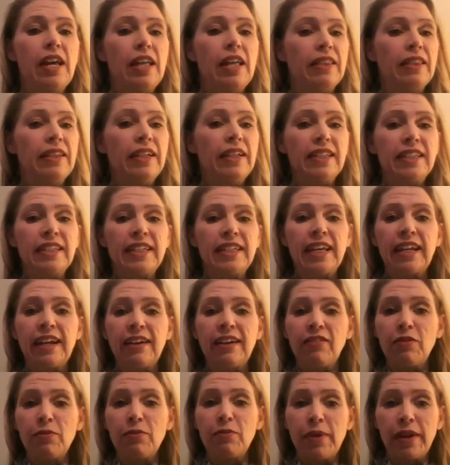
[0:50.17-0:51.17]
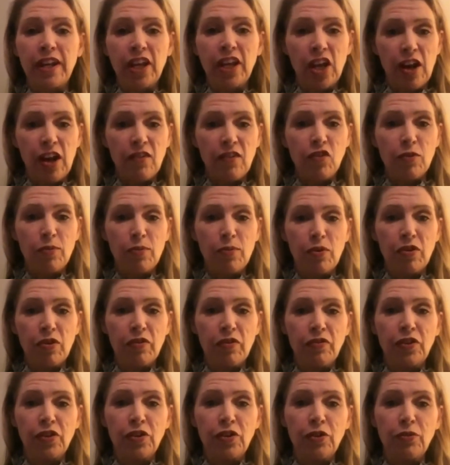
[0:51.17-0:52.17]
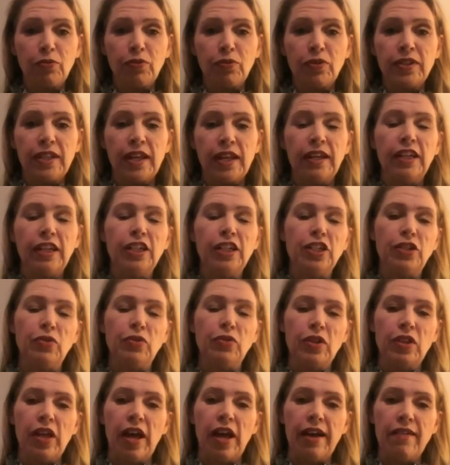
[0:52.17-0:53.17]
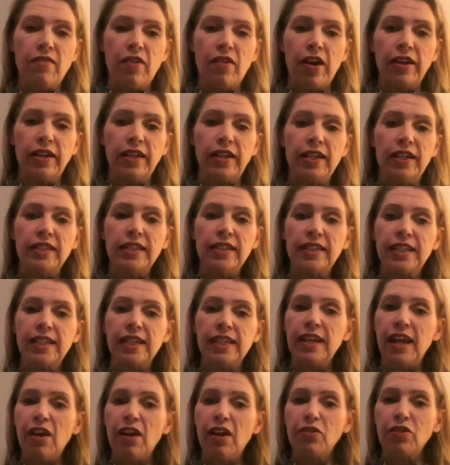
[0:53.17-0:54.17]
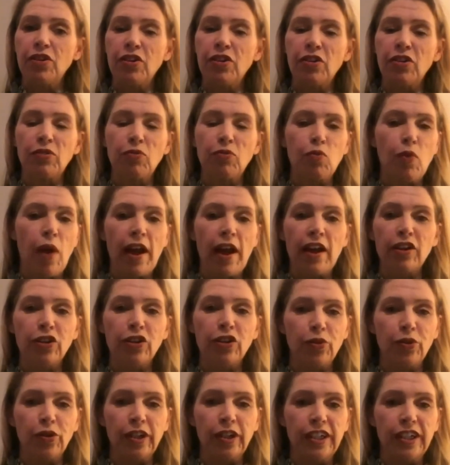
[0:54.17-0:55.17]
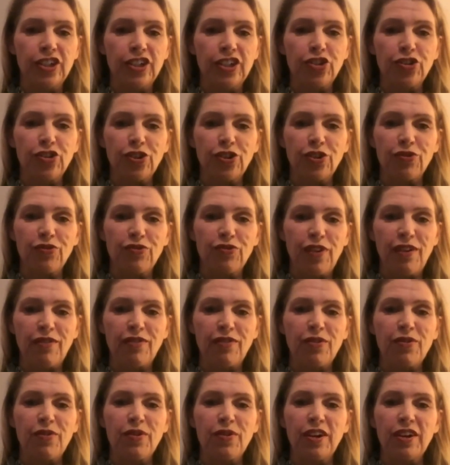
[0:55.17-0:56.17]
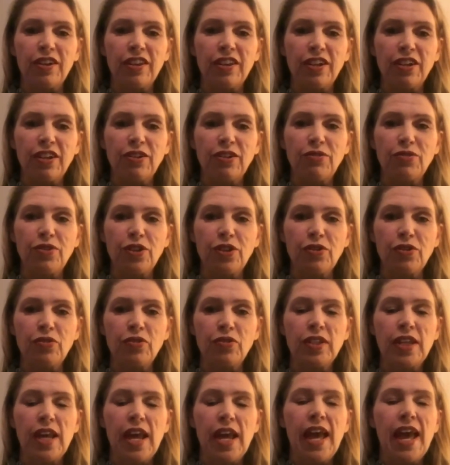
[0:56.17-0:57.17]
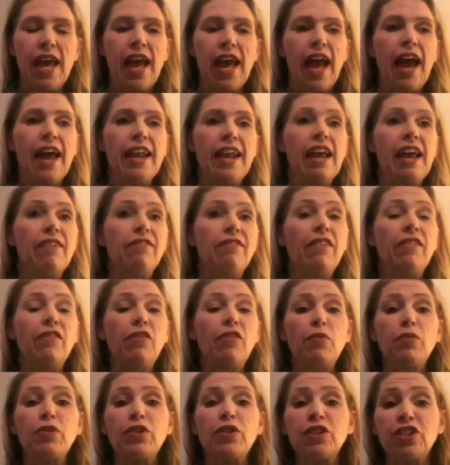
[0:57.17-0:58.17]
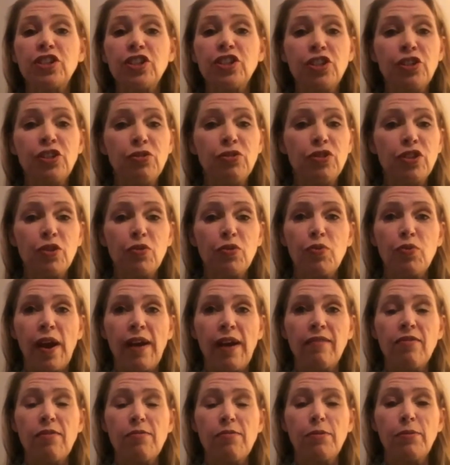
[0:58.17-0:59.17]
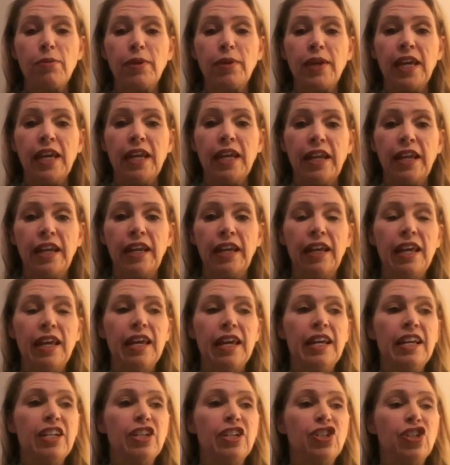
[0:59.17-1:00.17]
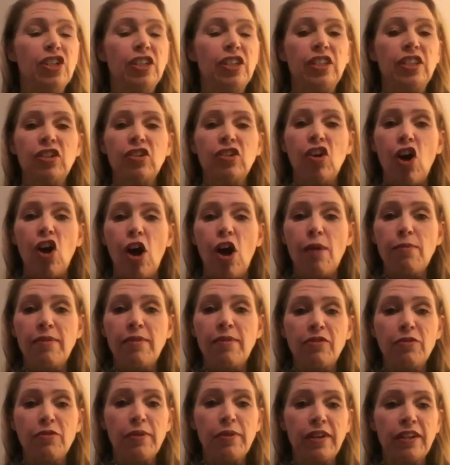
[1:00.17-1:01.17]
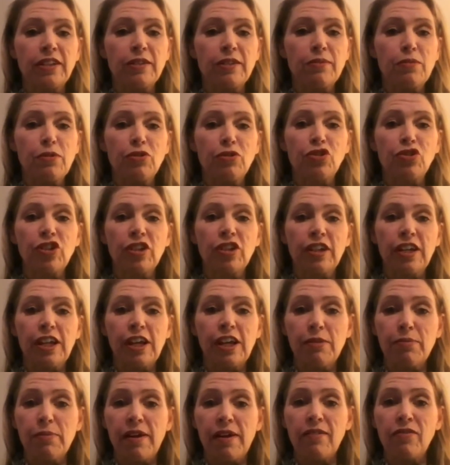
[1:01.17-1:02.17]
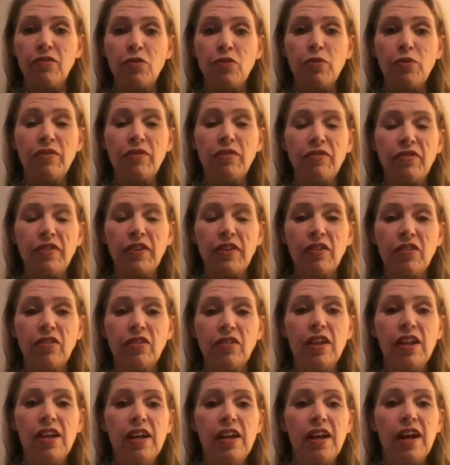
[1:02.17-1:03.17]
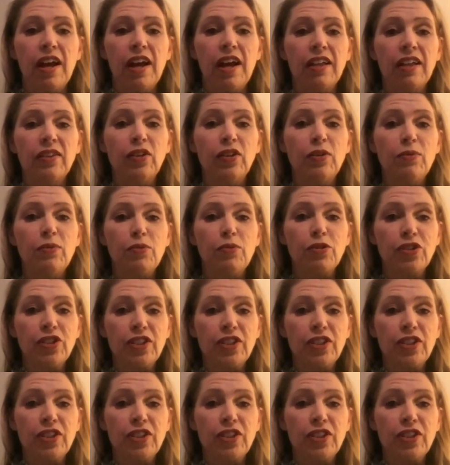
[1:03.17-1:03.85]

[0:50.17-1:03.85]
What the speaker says: let's get everybody comfortable. If you're presenting to a live audience, get out your wild orange or your favorite oil that you use and have everyone use it right from the beginning just to calm everybody's emotion and help everyone feel a little more